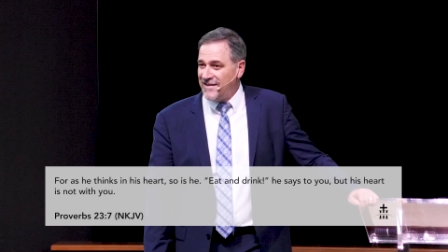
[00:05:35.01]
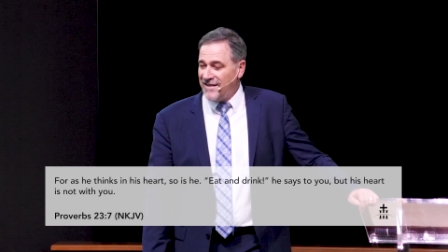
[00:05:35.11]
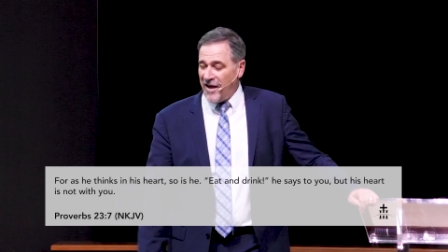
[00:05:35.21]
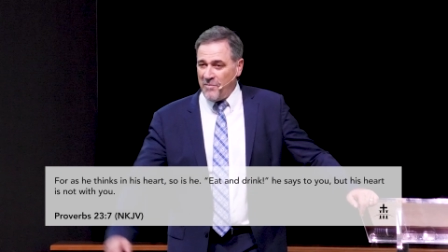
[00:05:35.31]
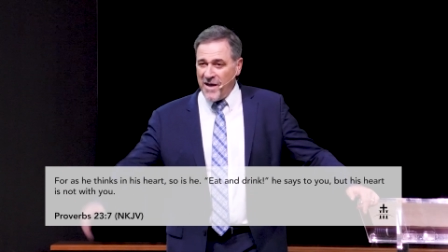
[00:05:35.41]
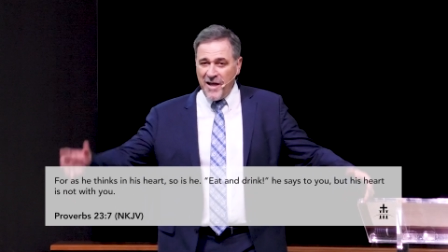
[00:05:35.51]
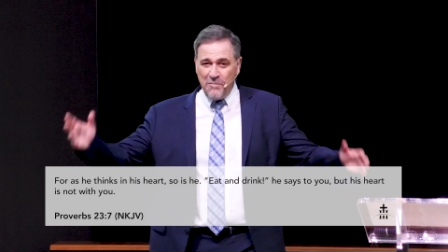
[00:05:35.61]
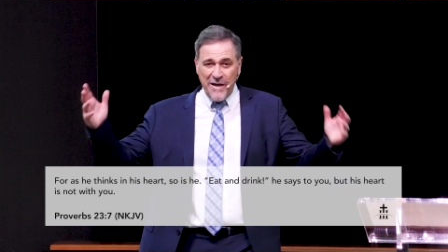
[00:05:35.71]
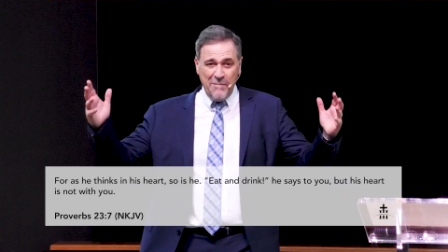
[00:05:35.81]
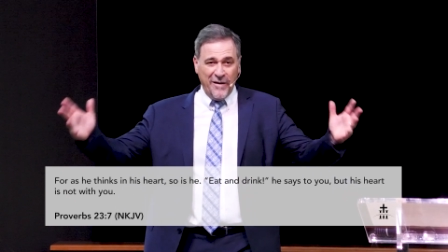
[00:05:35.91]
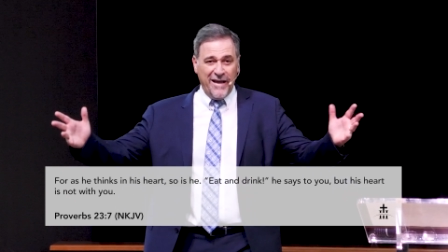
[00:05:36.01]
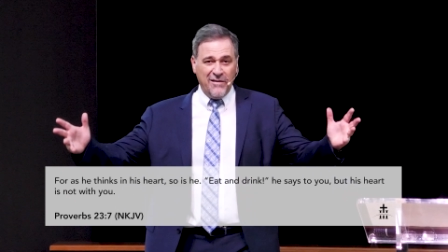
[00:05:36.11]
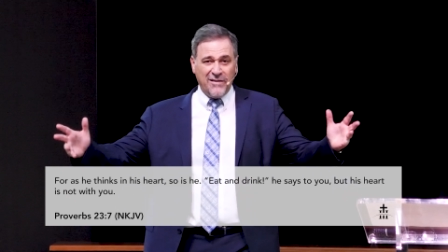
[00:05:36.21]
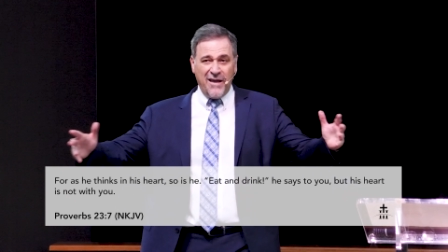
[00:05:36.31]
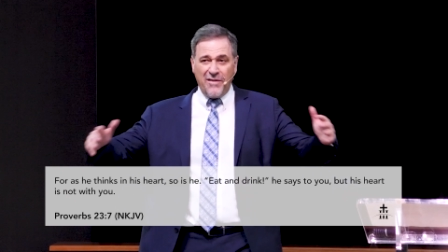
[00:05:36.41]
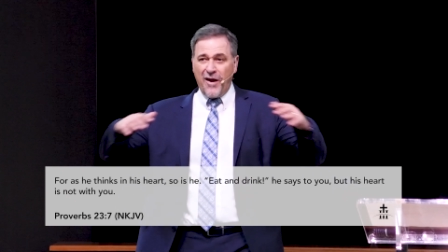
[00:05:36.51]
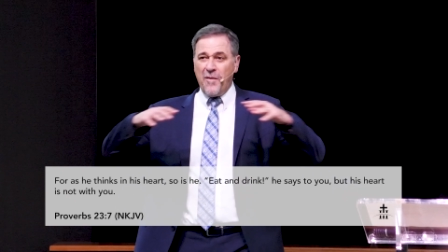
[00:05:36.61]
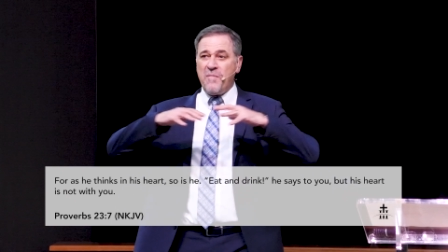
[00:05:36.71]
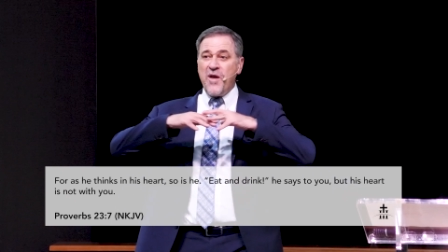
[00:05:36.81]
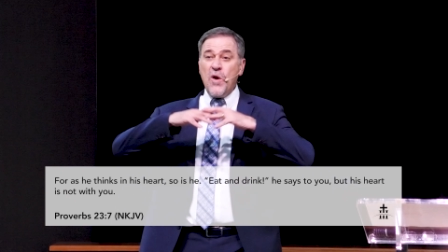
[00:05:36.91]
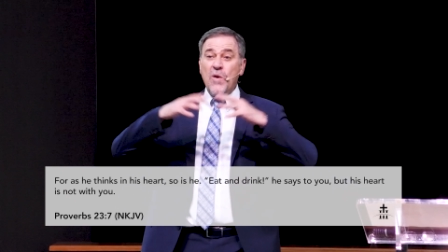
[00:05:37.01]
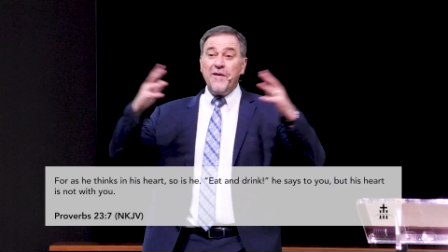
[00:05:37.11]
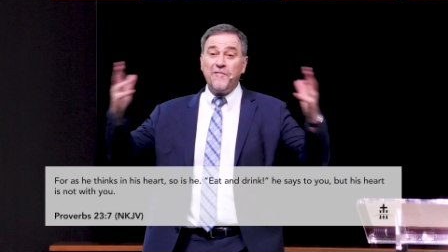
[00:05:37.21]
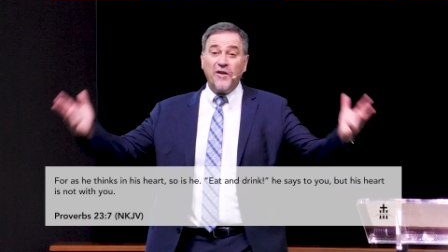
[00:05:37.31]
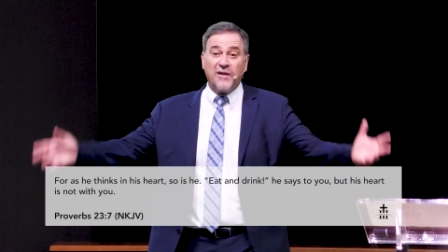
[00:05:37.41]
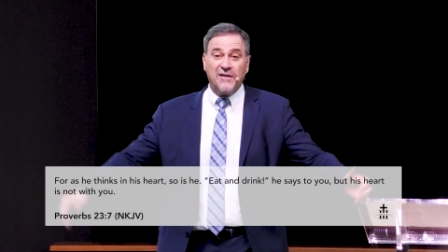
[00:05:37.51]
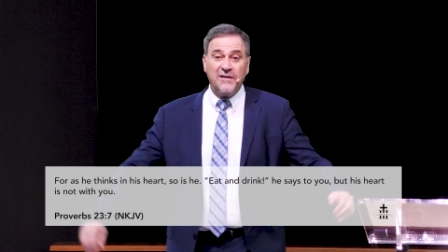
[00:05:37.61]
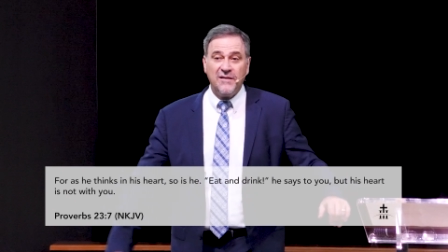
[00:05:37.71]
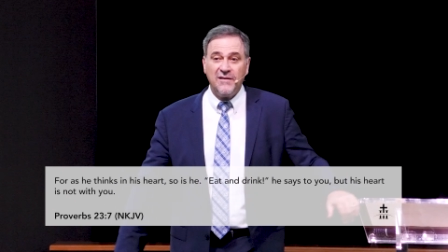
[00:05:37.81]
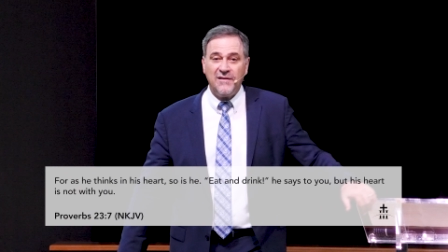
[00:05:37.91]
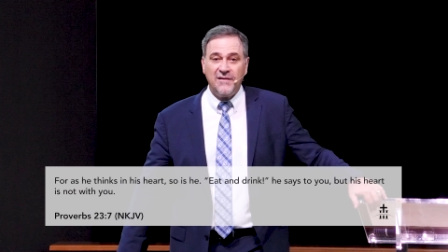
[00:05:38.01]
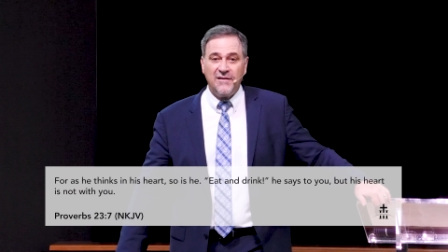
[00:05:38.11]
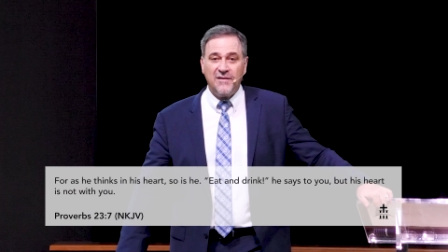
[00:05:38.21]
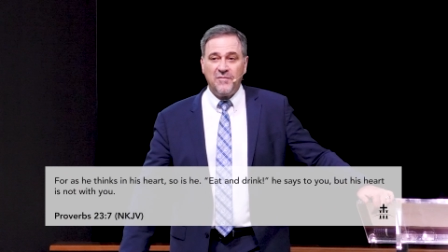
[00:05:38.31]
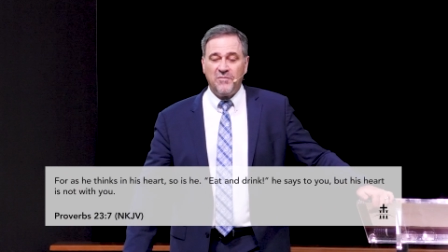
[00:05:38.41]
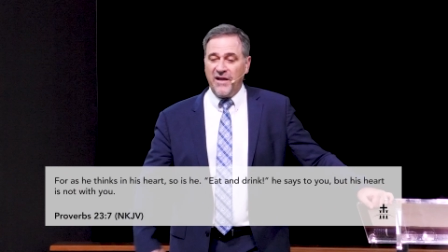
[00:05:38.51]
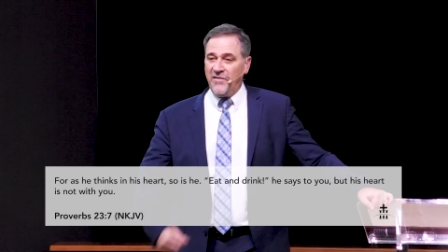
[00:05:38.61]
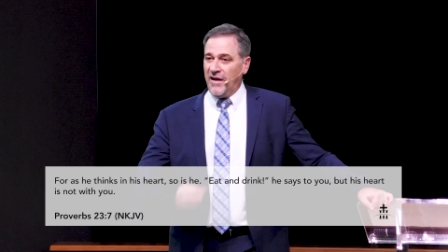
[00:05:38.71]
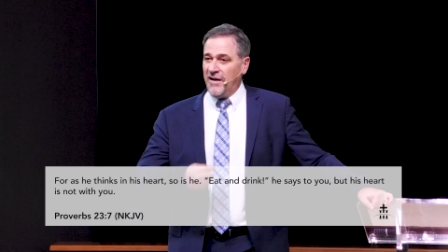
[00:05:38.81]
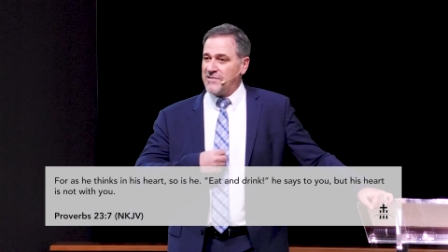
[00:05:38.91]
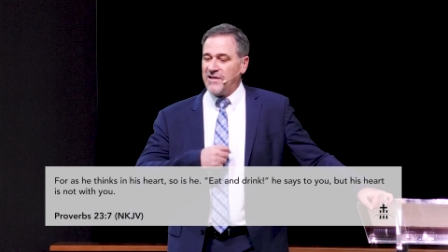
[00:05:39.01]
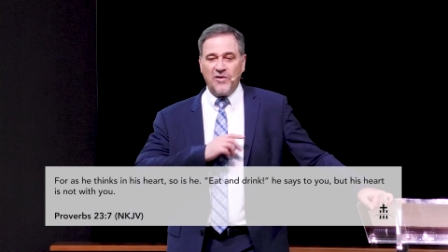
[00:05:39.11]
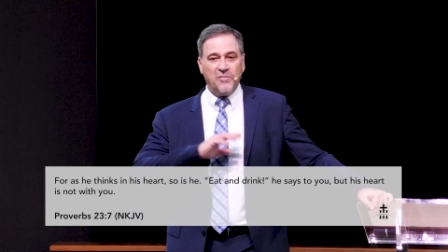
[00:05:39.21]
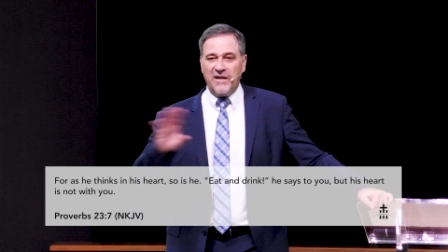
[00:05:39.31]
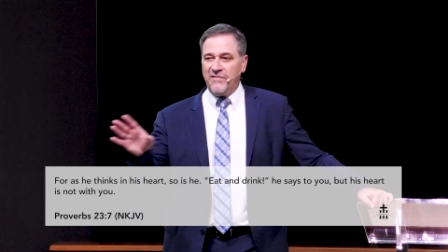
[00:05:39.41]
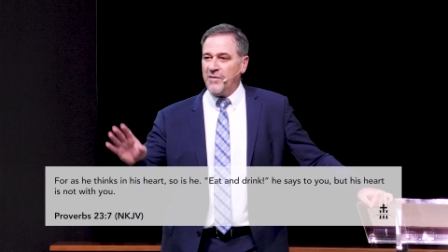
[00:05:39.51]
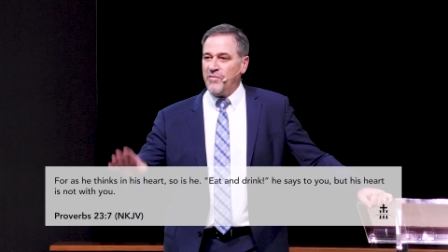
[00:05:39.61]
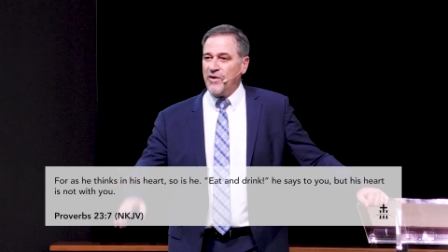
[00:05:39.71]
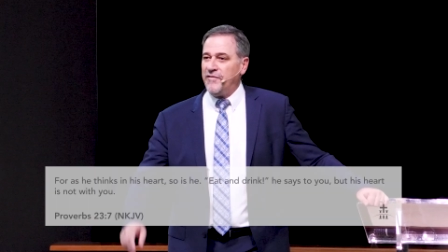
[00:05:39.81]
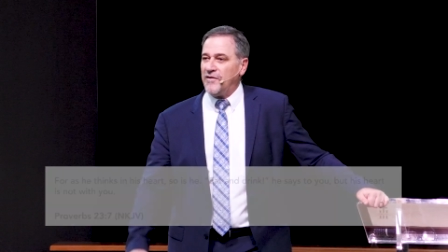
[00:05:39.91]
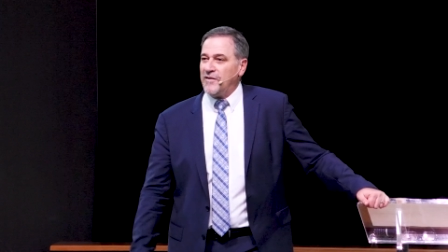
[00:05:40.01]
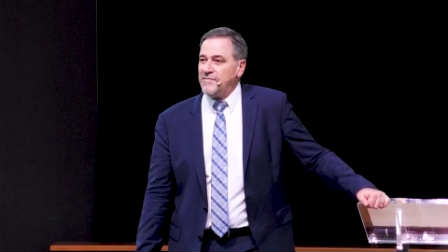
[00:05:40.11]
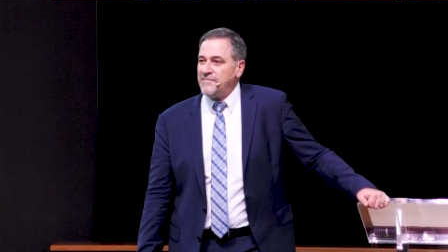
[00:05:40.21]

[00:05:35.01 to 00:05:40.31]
Now, many people out there that are beautiful, but in their hearts they don't believe they're beautiful